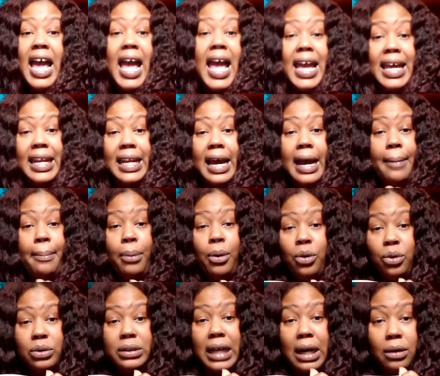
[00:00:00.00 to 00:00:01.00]
and I
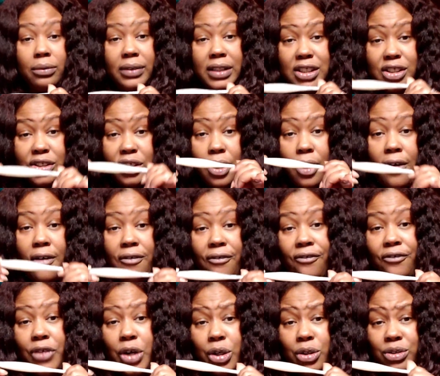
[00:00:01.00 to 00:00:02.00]
pulled out this
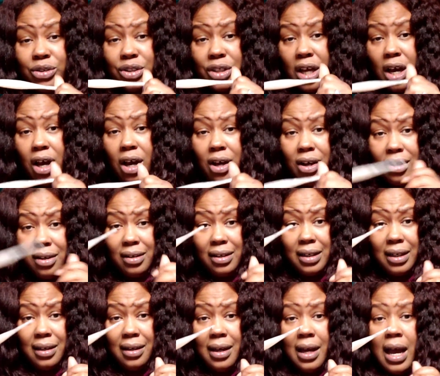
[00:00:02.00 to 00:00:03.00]
first hook,